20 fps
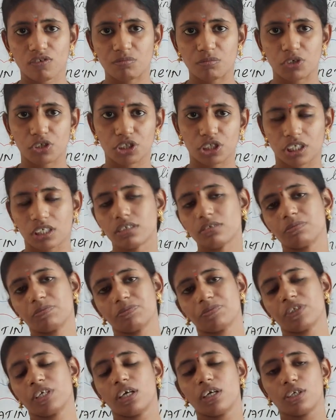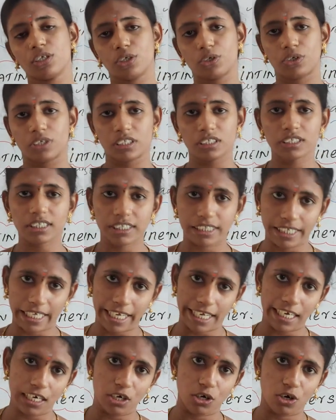of motion, Newton's
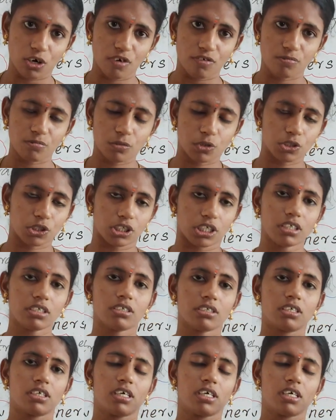second law of motion